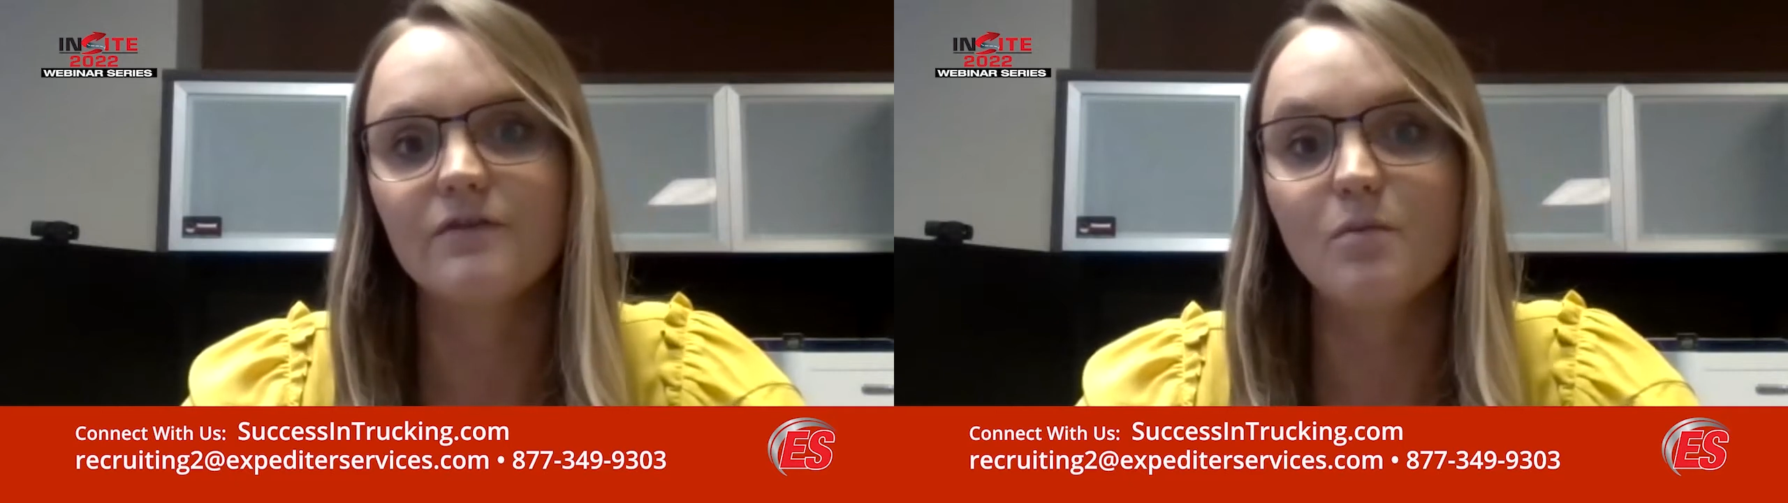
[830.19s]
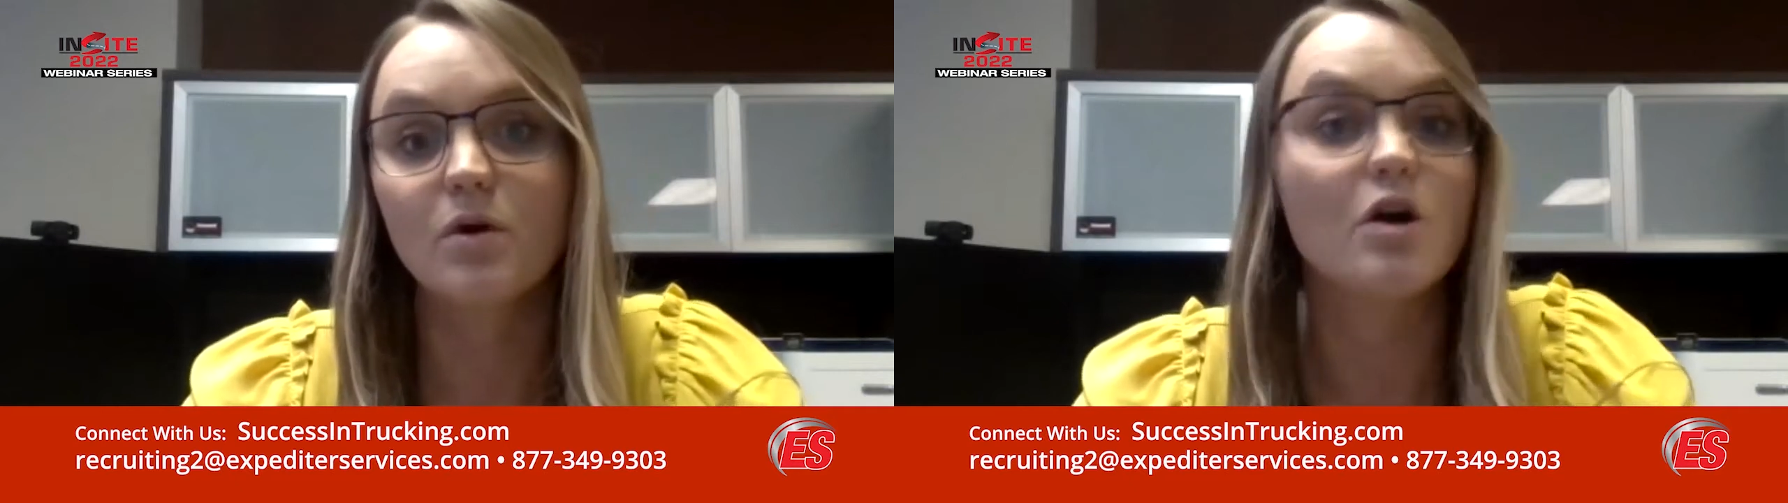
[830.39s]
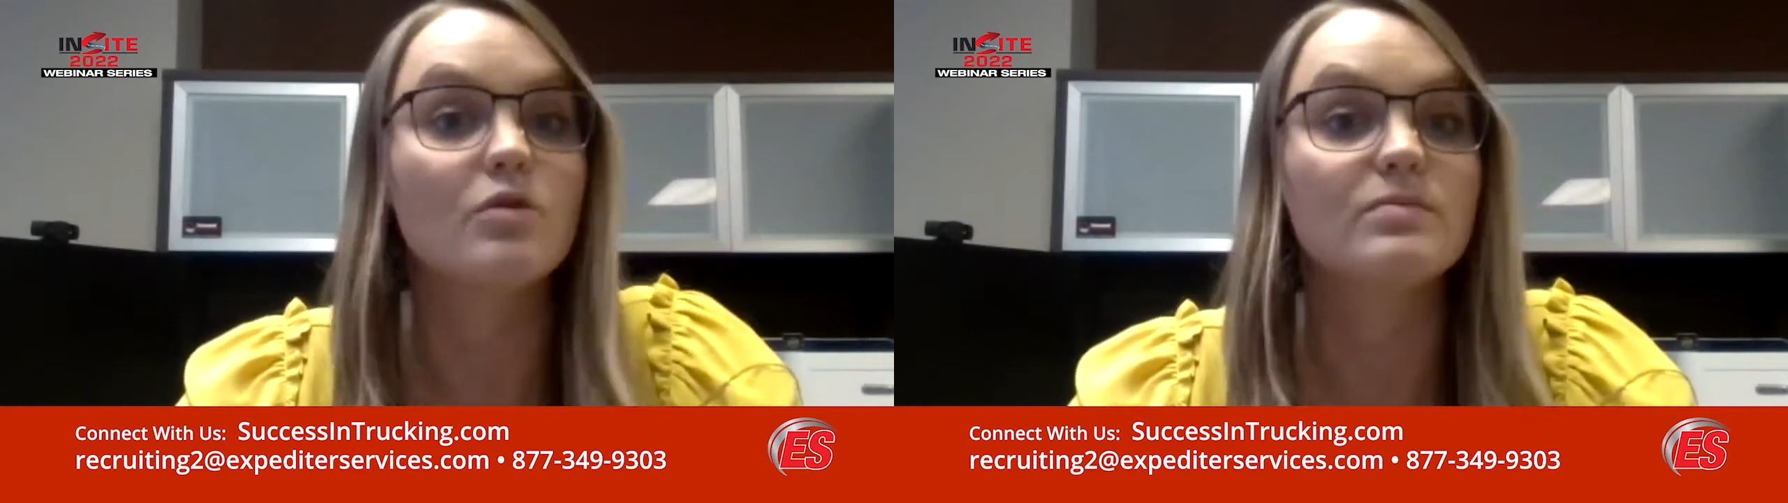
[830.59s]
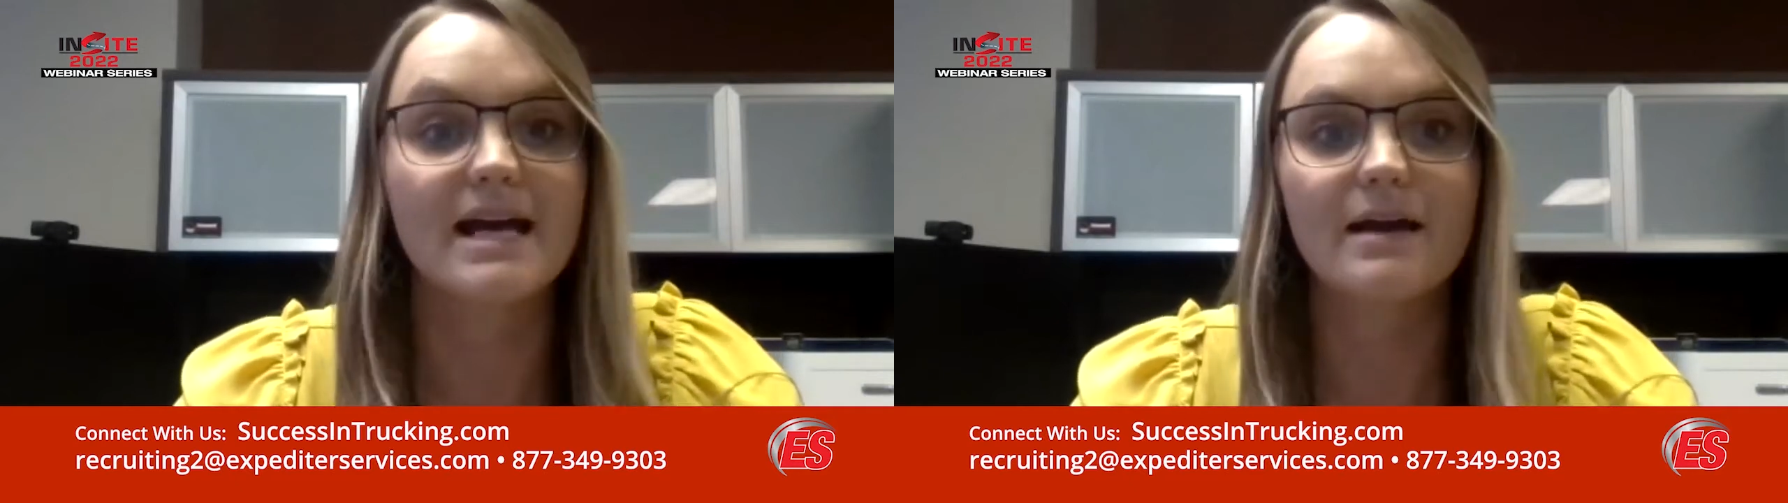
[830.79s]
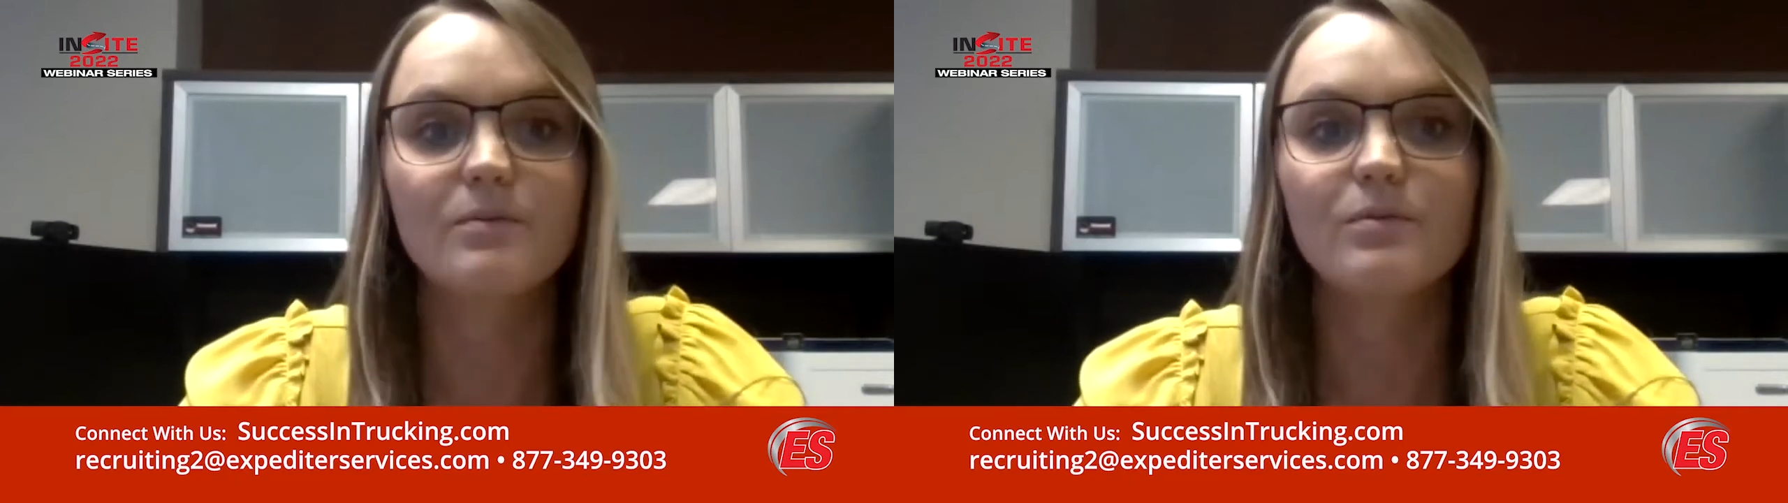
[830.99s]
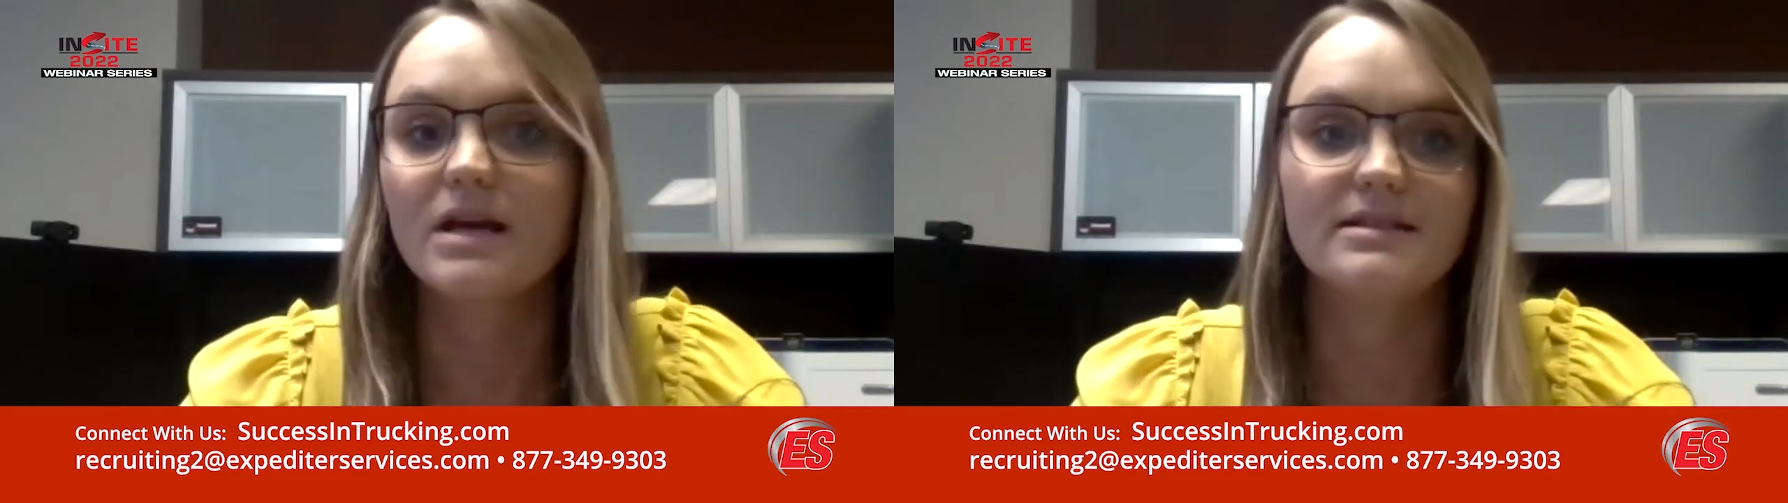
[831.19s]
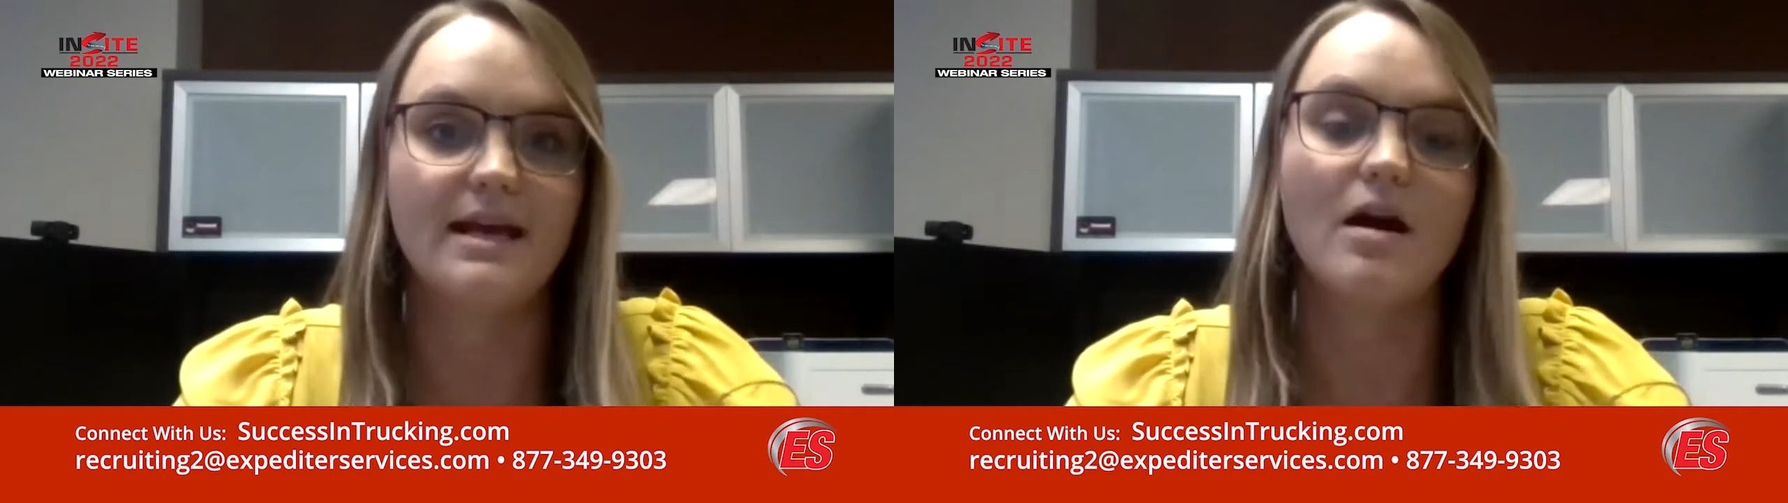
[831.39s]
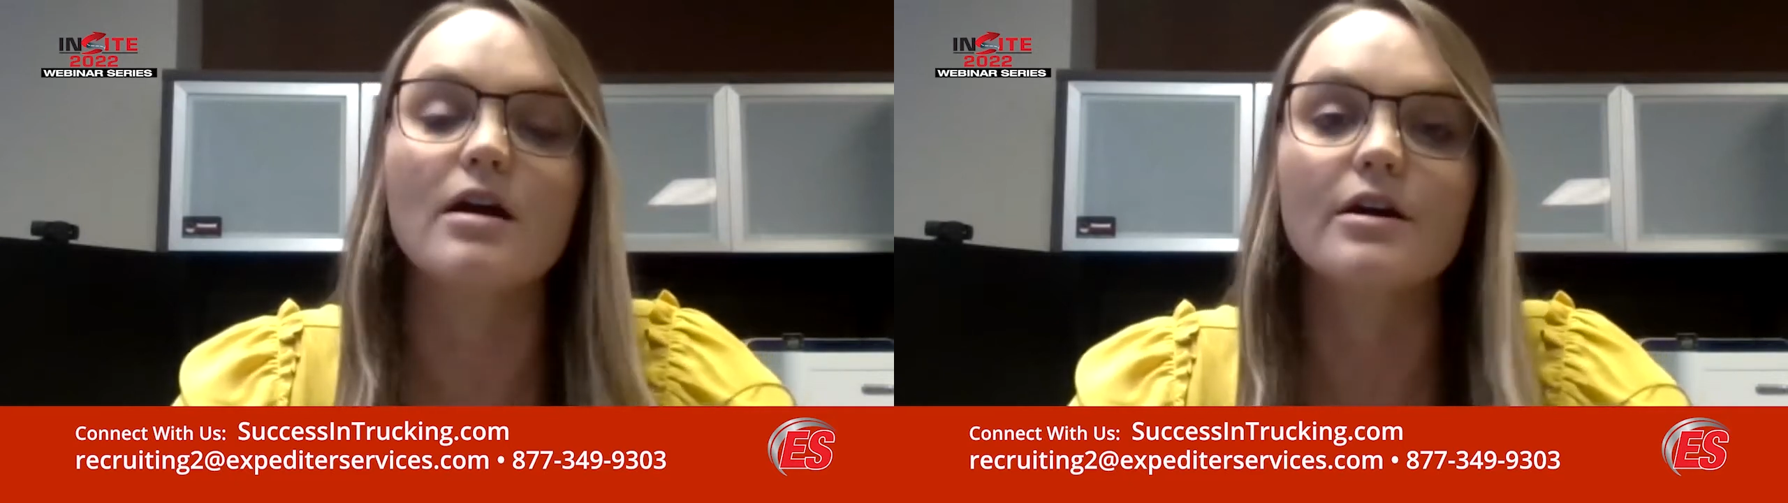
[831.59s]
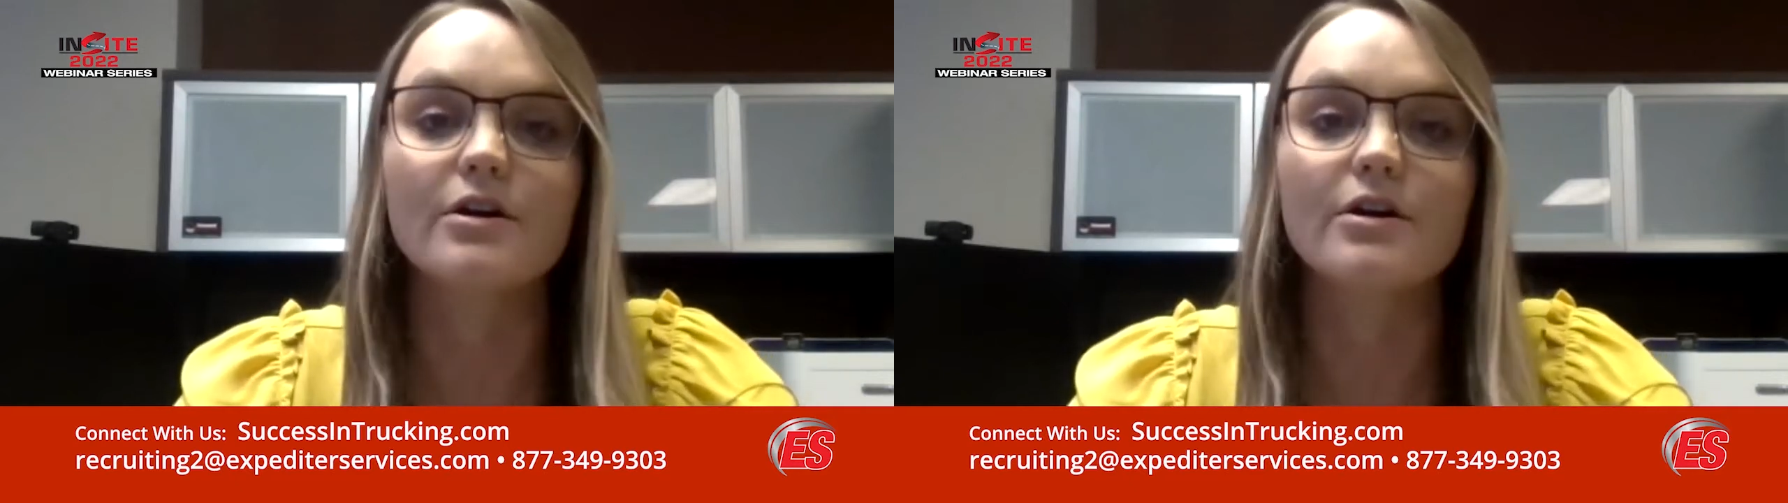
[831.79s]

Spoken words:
more home time because they are